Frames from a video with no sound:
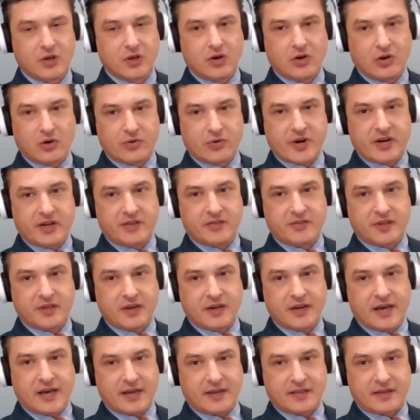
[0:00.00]
or anything
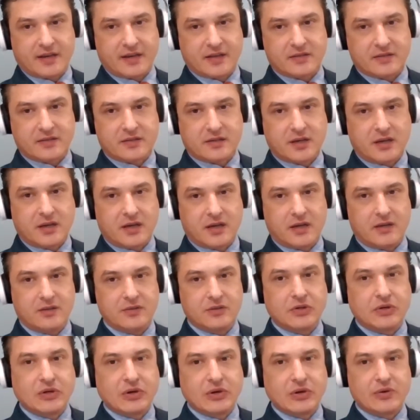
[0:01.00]
like that.
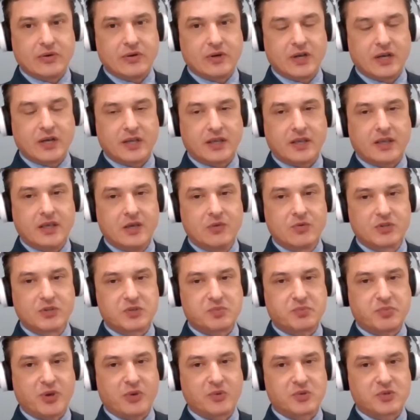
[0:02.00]
You know, he was
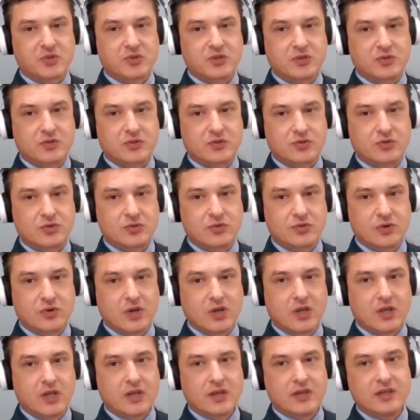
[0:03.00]
posted to
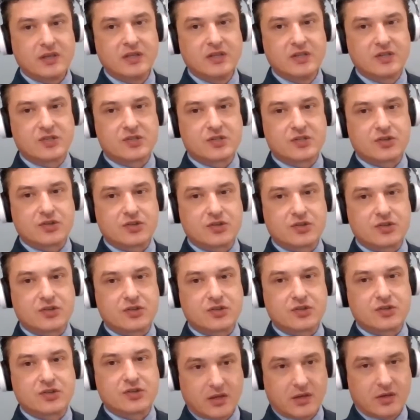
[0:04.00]
East
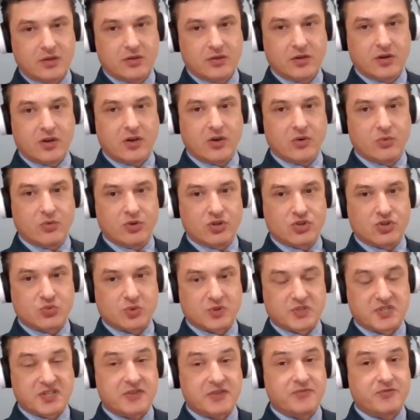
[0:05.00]
Germany, you know,
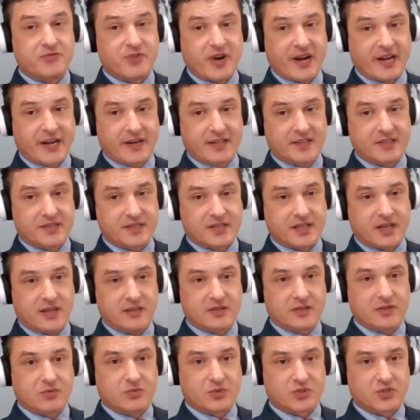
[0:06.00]
which was a friendly
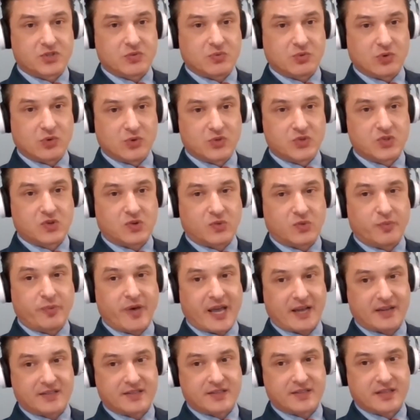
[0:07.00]
state. It was a Warsaw
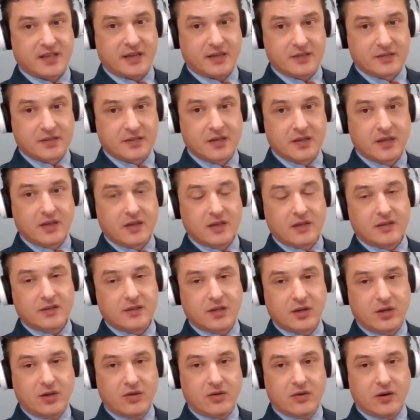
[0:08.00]
Pact state, you
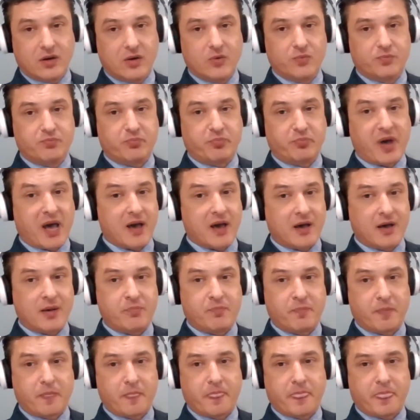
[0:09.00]

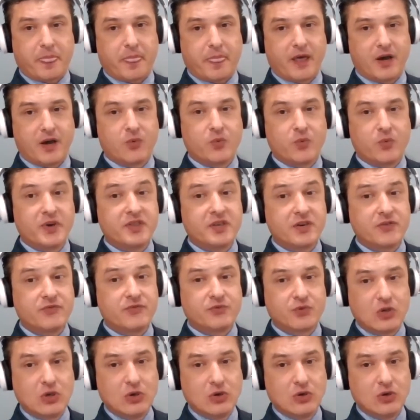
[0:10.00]
know, with a
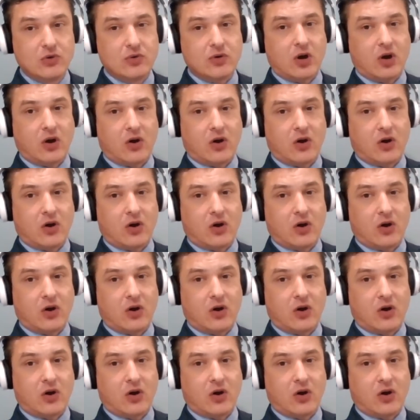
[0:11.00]
view